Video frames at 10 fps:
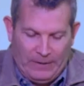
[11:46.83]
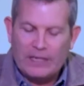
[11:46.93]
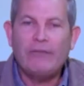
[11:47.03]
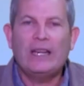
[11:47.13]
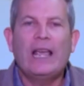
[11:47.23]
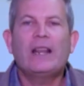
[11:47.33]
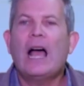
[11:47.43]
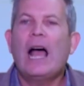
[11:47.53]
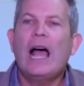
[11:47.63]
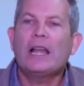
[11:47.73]
David had a
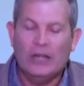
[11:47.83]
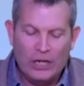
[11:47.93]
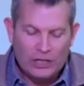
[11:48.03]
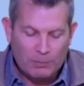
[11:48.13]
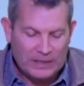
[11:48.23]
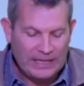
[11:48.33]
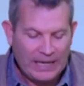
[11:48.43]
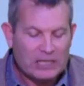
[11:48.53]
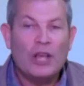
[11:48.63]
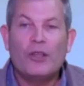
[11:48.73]
heart to
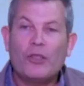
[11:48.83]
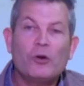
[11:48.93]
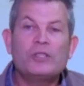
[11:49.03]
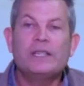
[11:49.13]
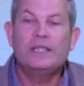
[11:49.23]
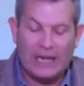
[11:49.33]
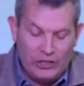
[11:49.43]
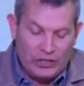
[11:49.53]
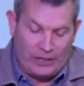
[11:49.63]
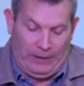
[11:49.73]
protect those in
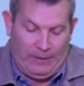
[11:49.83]
danger.